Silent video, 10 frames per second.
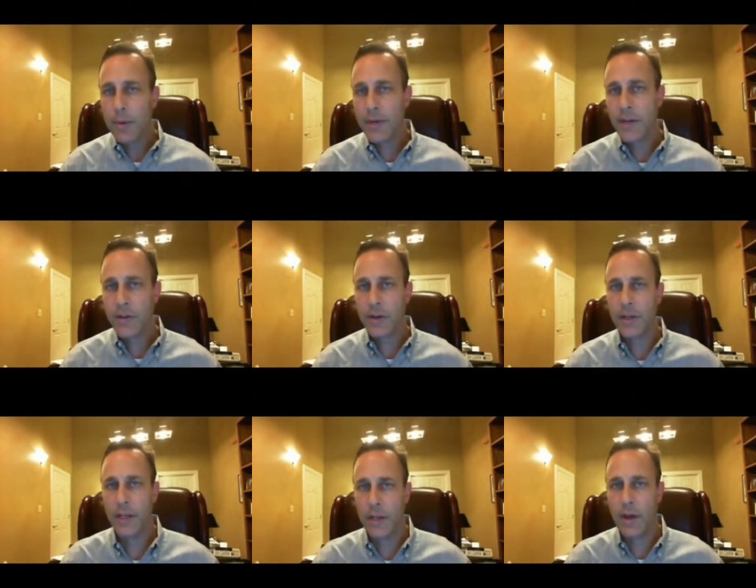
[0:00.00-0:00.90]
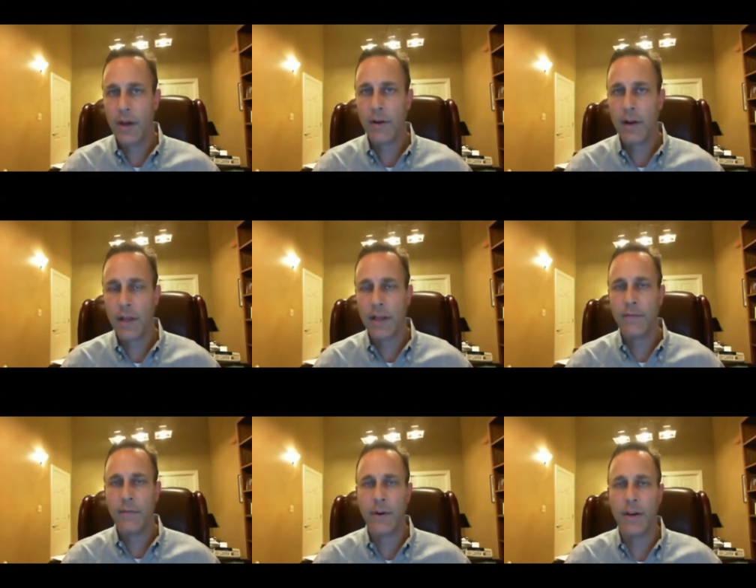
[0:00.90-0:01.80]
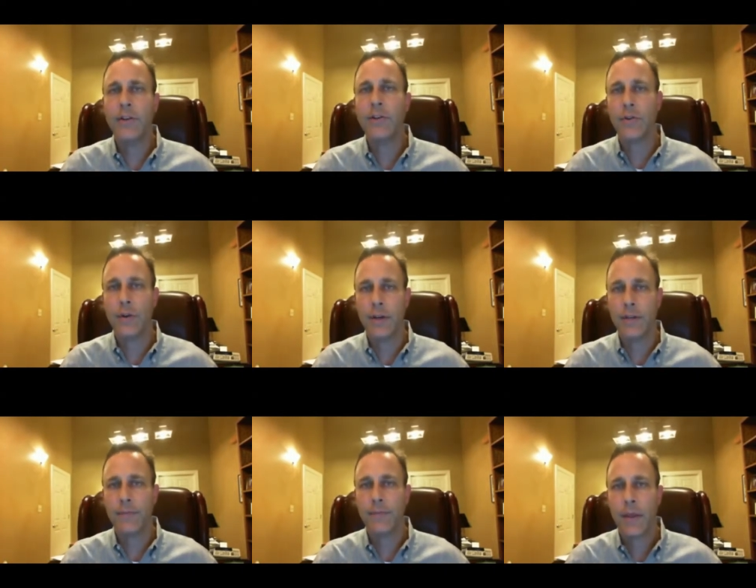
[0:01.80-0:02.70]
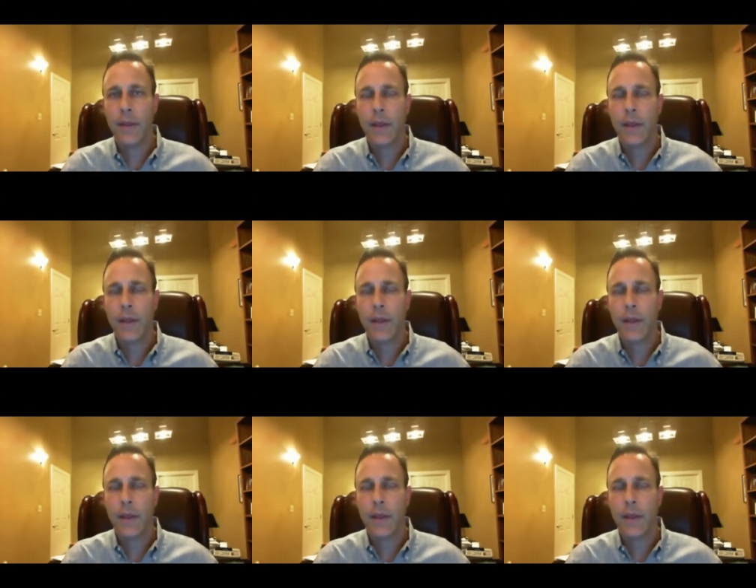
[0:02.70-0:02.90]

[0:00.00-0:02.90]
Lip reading: potentially you have a claim for injuries.